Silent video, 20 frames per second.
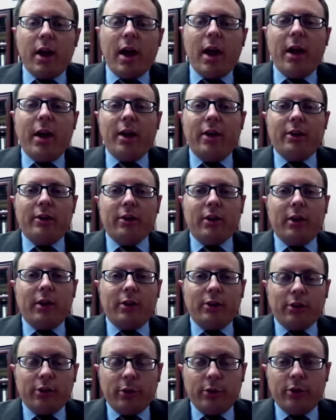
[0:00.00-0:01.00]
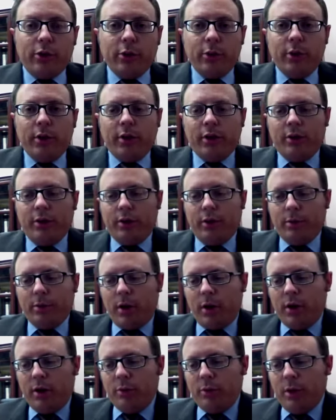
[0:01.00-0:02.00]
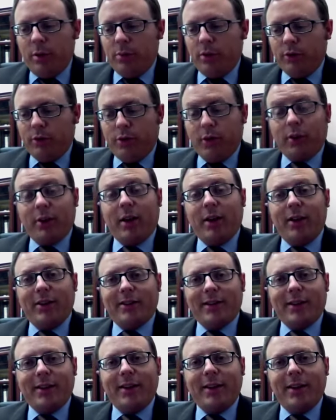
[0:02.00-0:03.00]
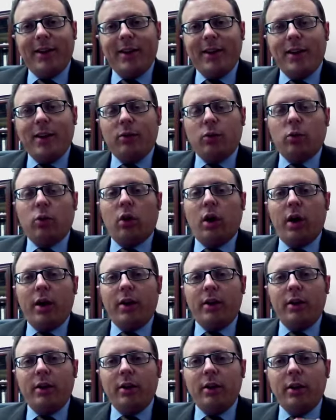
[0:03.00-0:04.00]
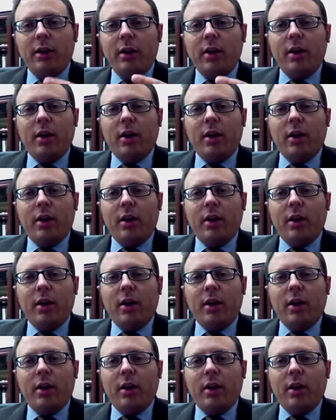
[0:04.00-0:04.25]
and in so doing, the Iranian people took that as a key, rioted,